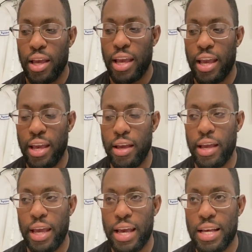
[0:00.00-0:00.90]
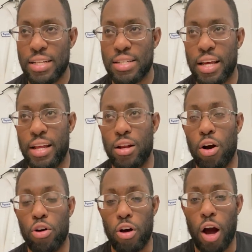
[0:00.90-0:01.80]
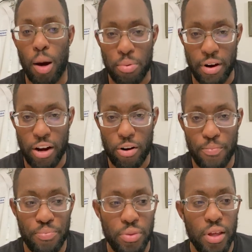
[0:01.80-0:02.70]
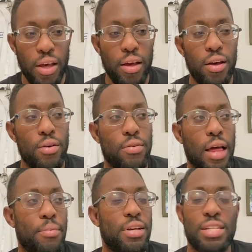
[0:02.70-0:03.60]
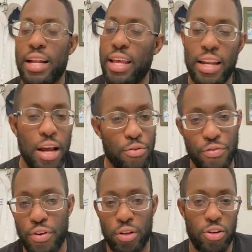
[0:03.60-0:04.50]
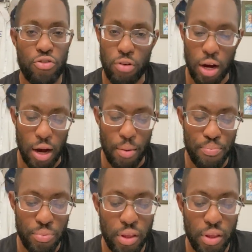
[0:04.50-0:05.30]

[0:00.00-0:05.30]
He is an owner-operator. That being said, he never filled his truck up.